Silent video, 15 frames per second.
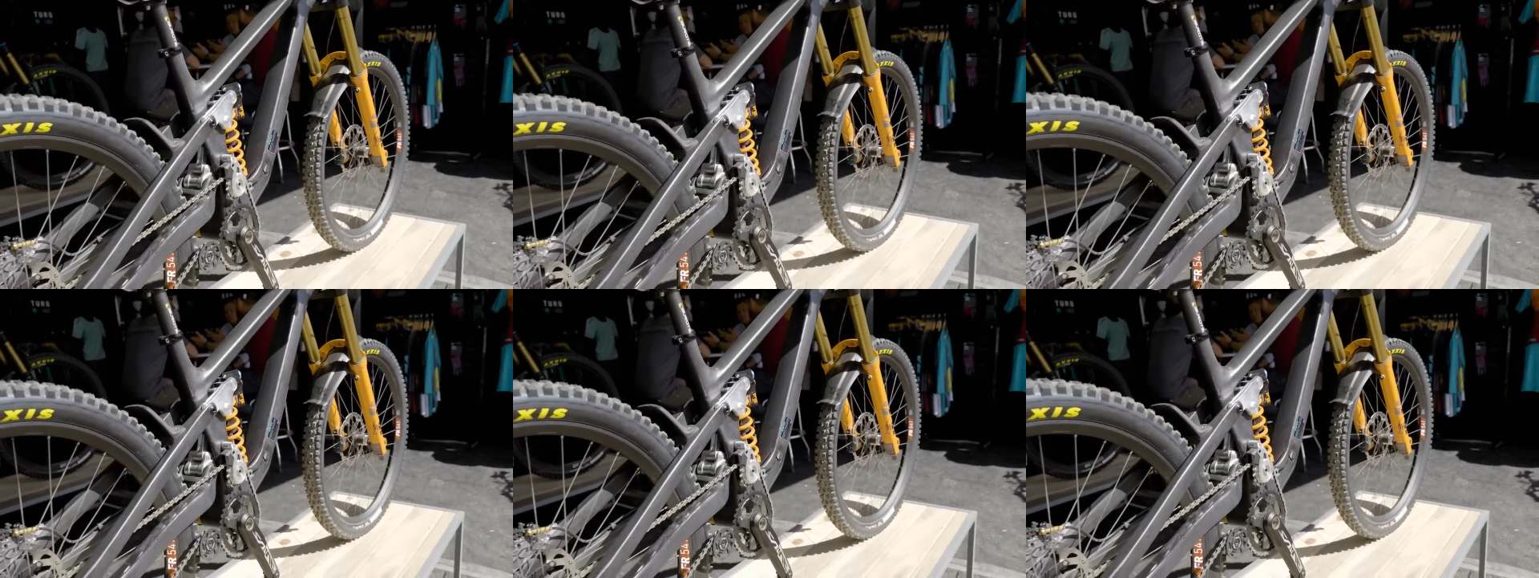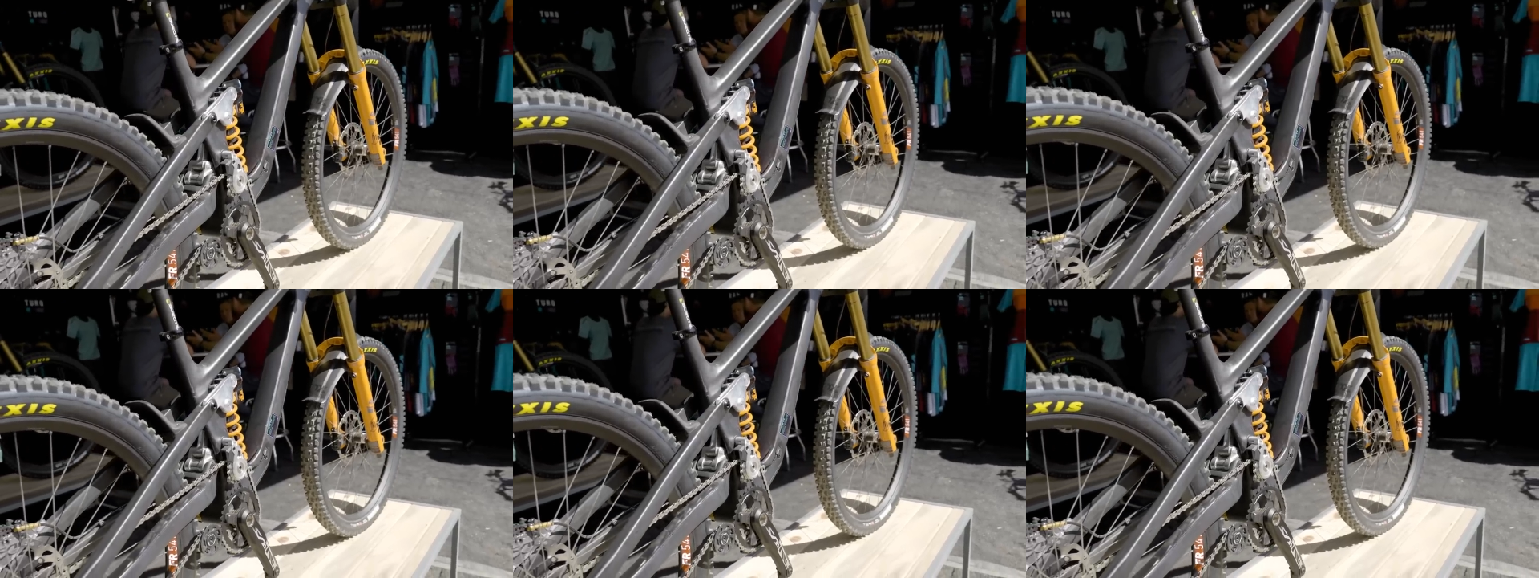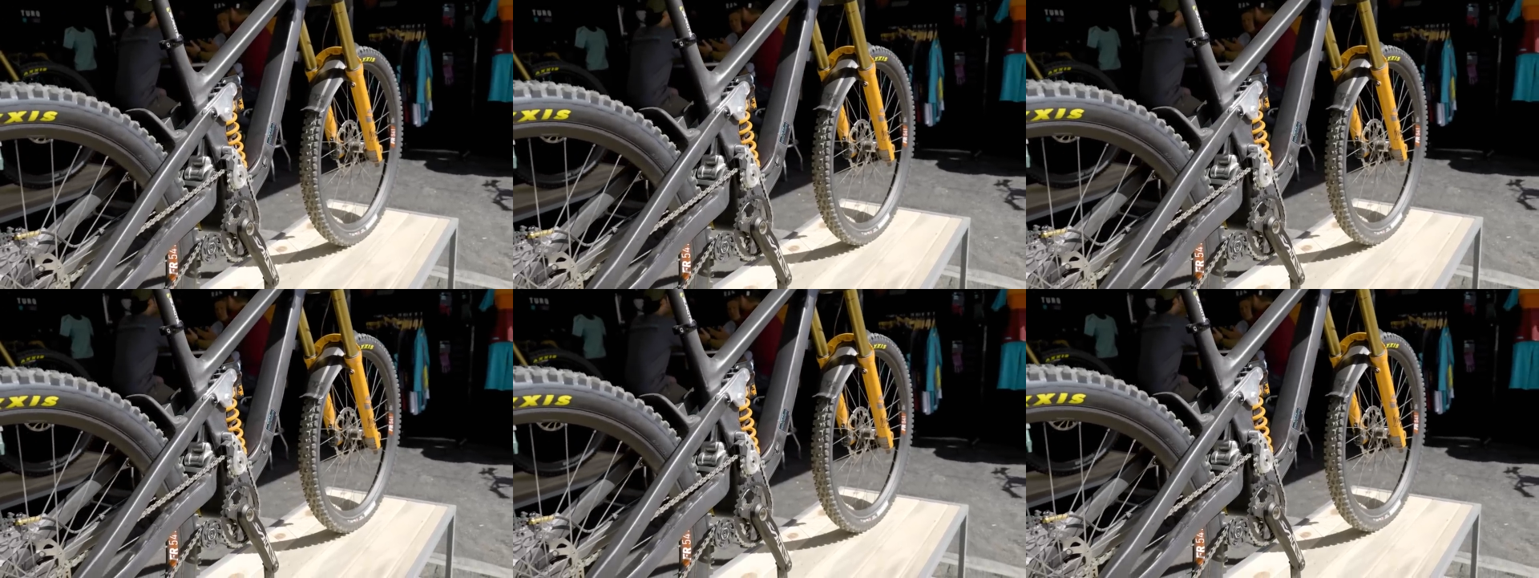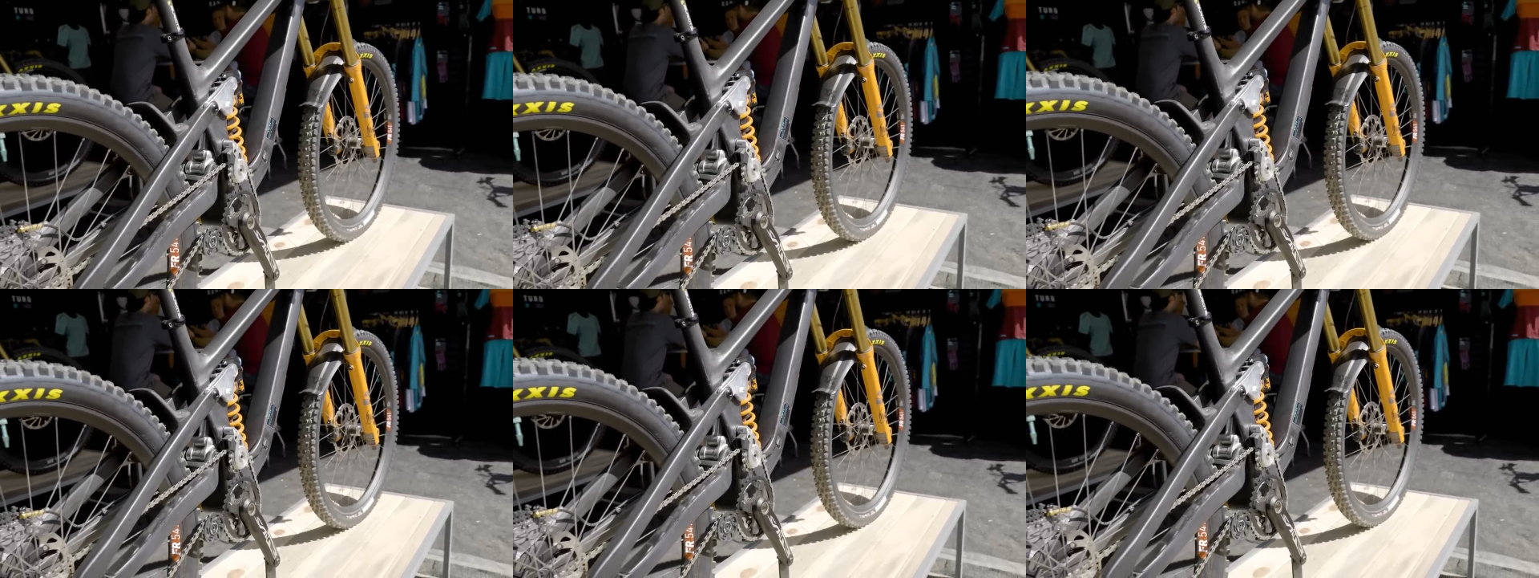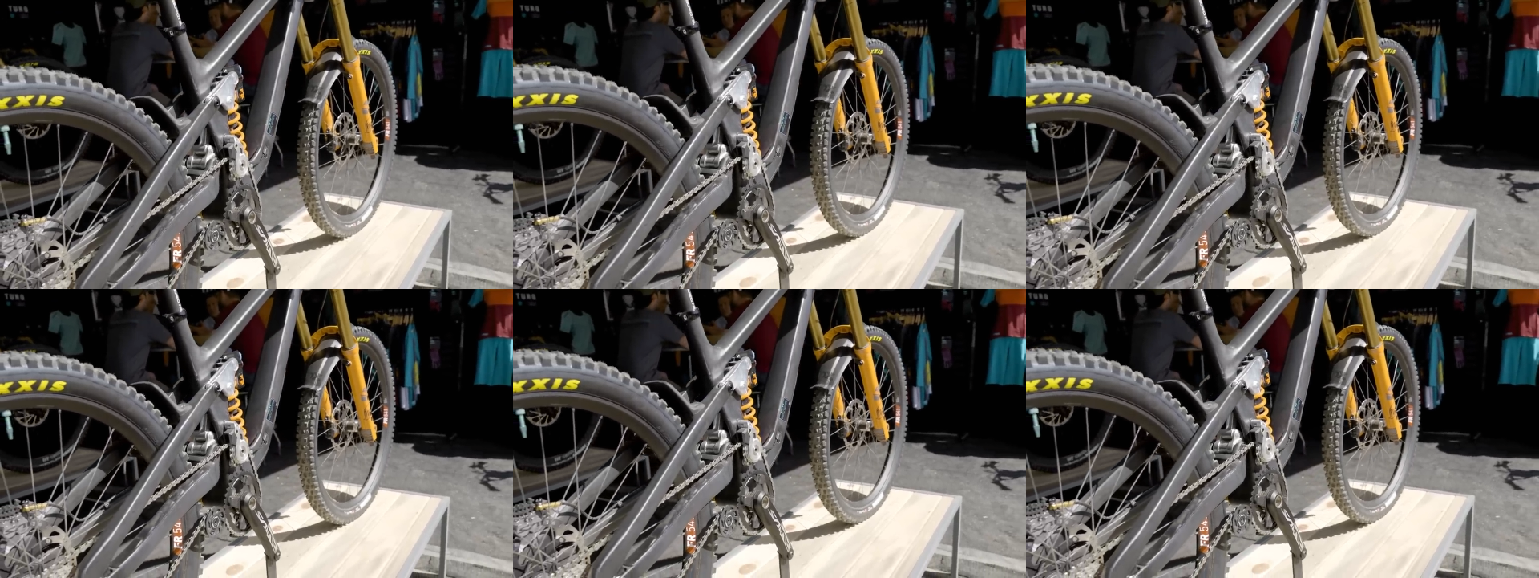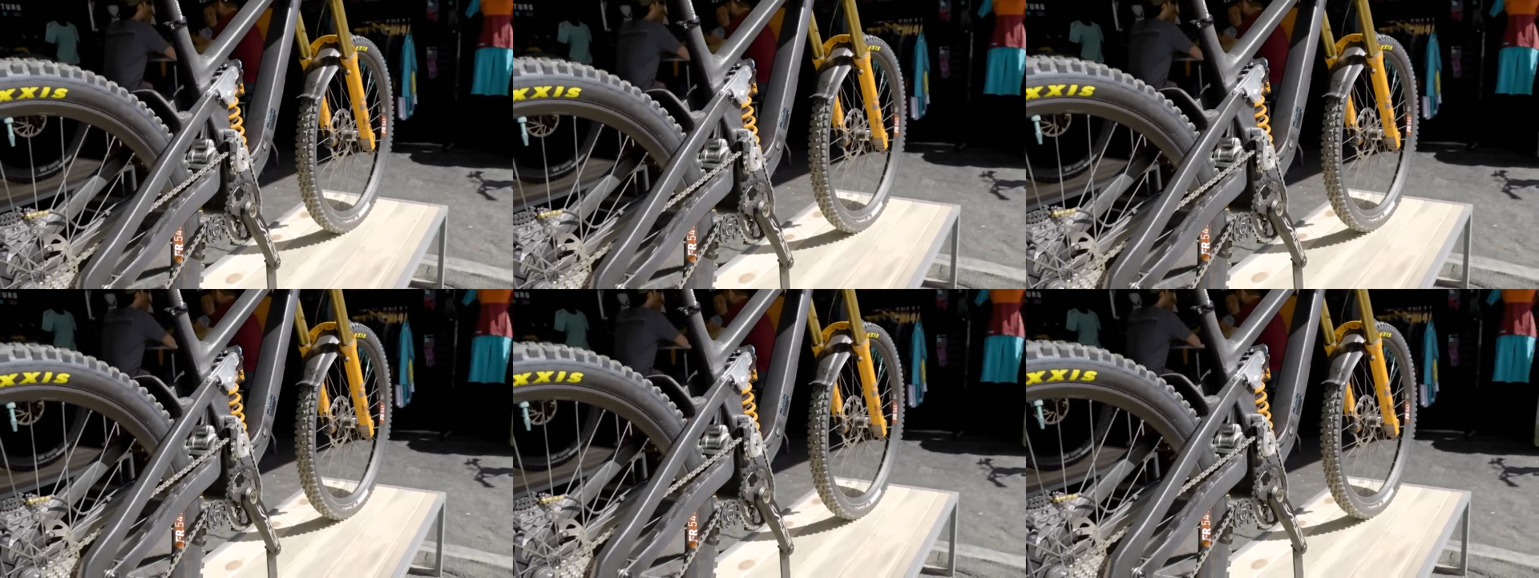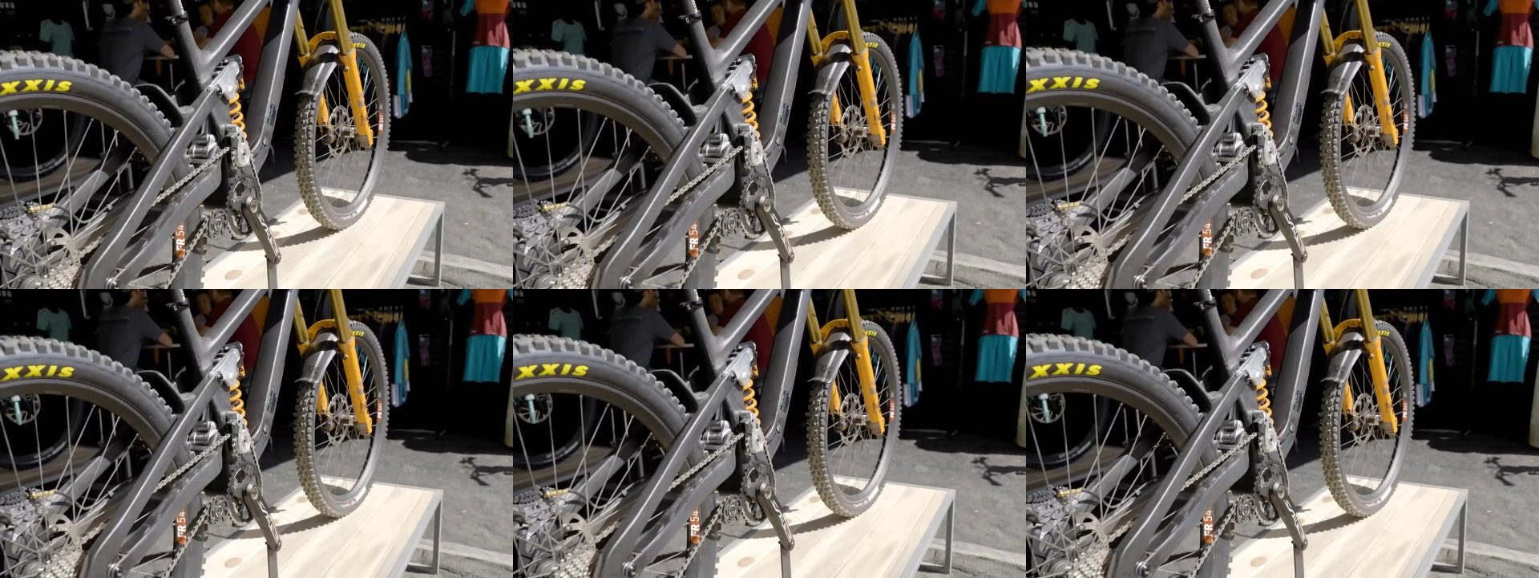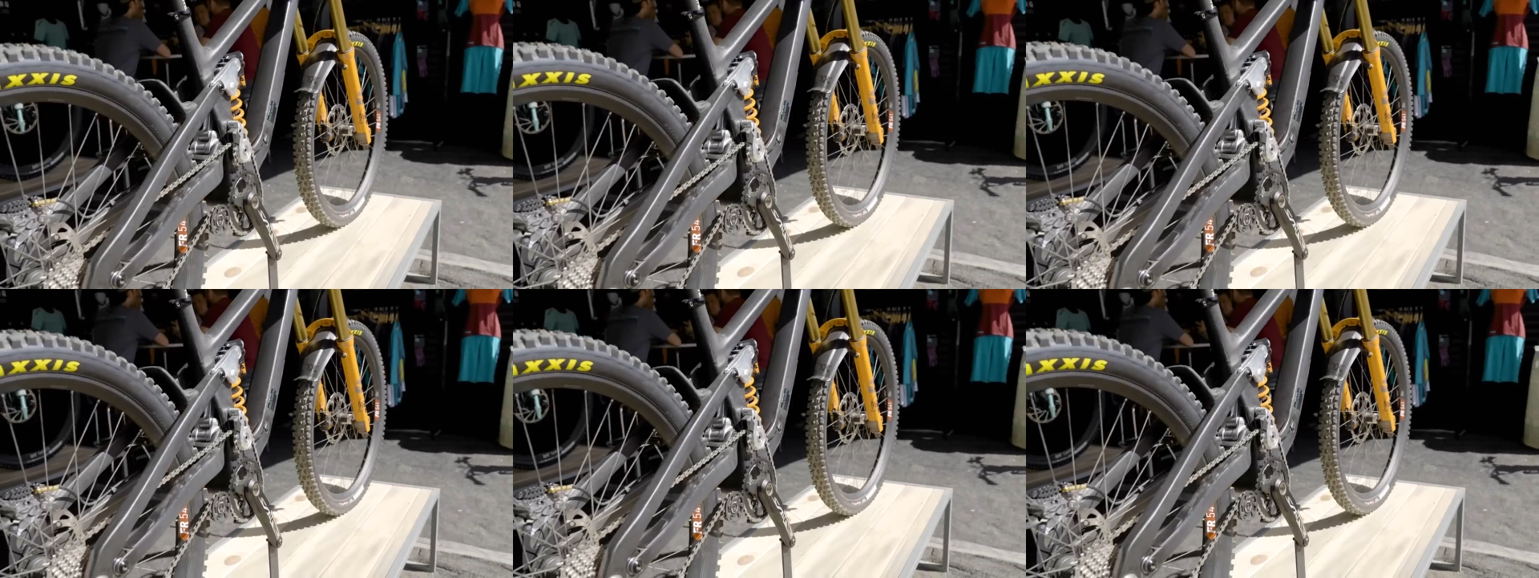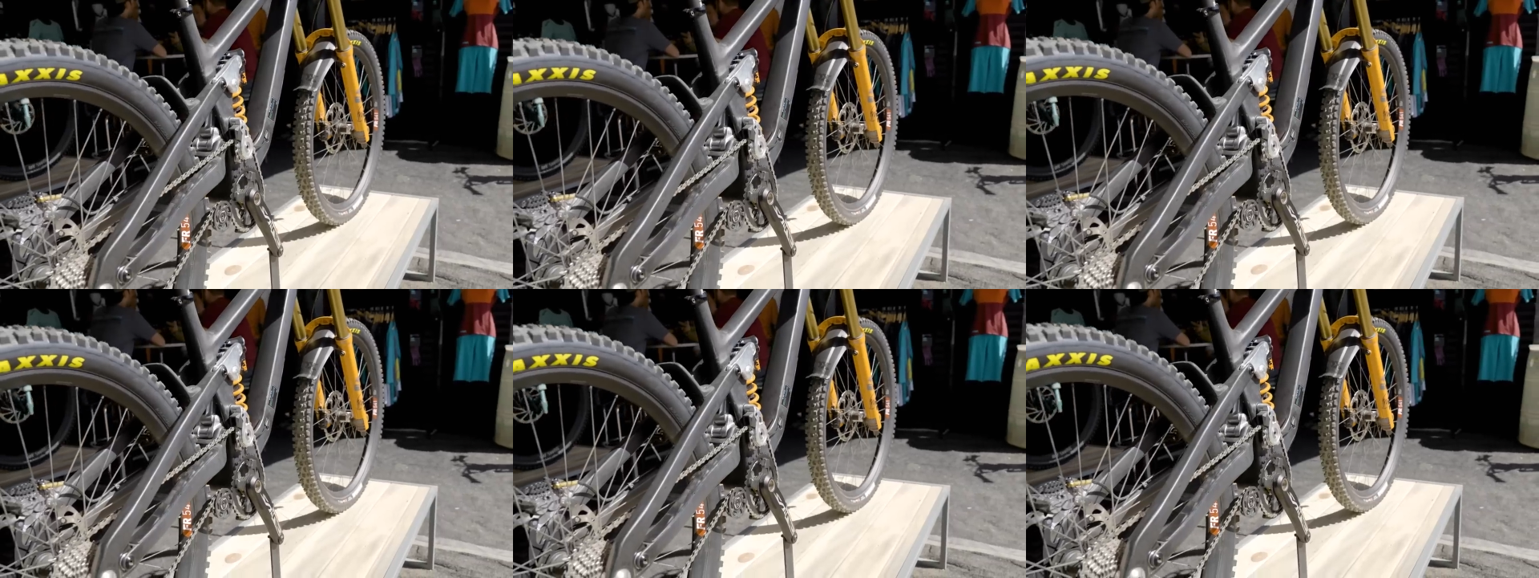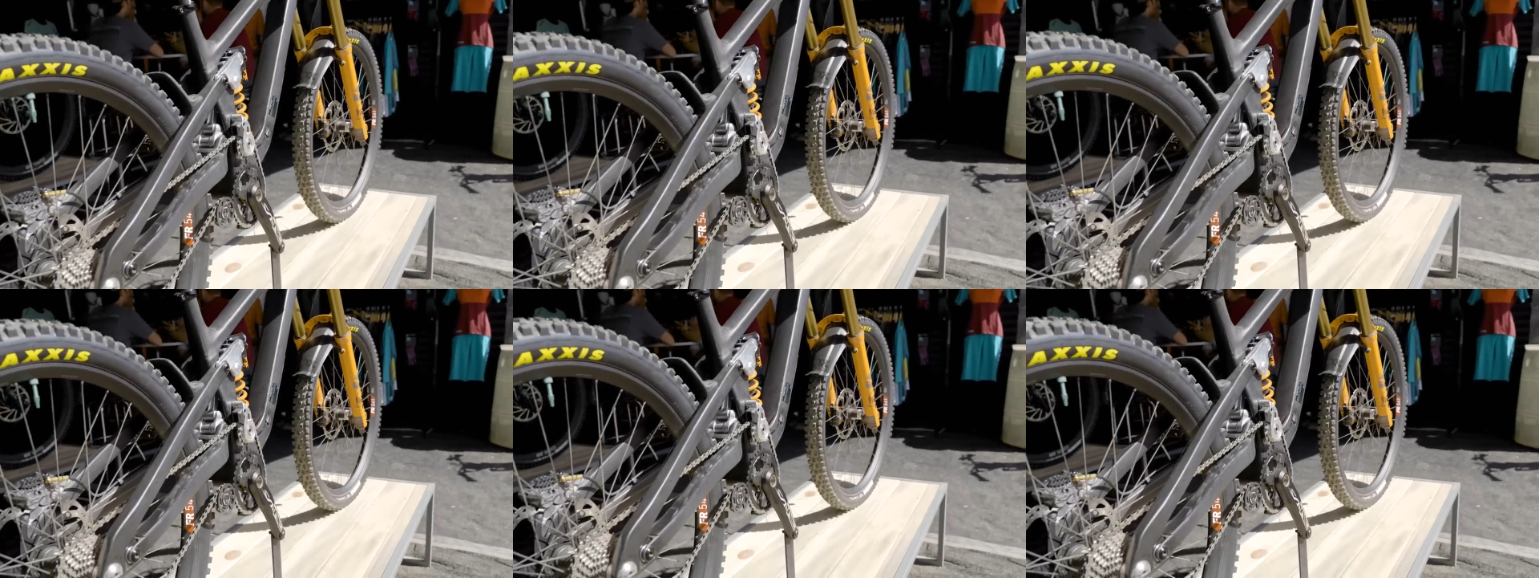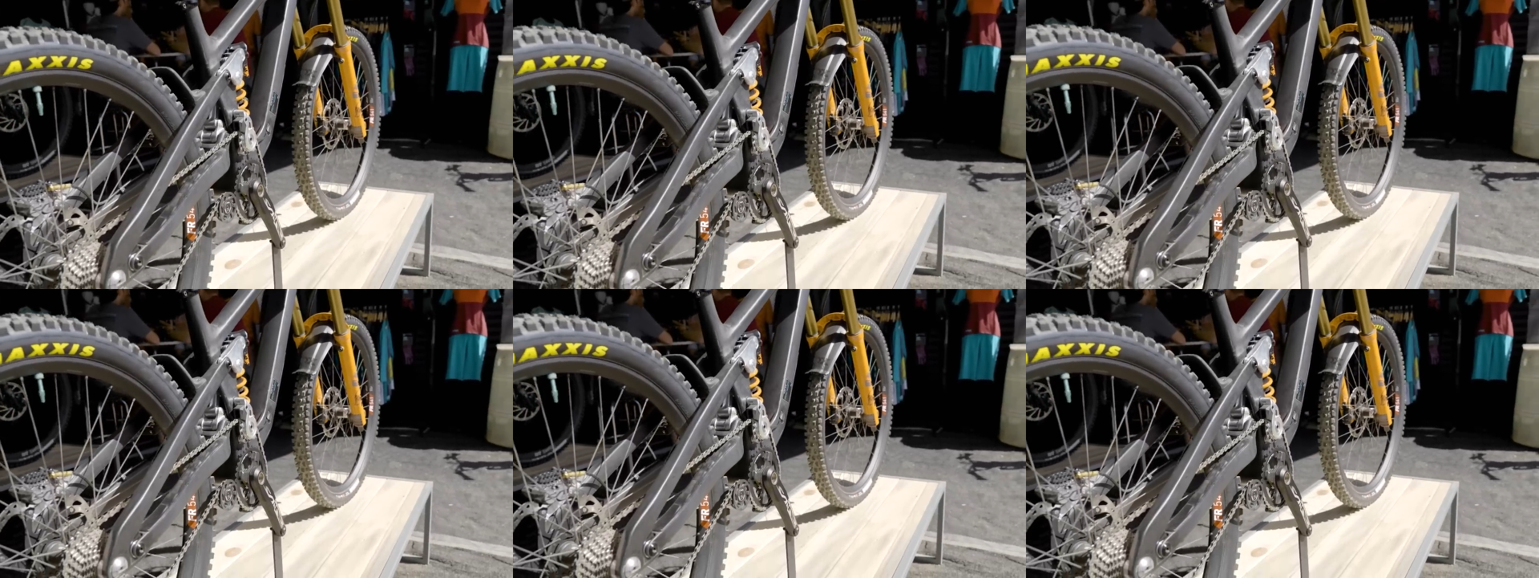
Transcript: Nobody's mouth can be seen.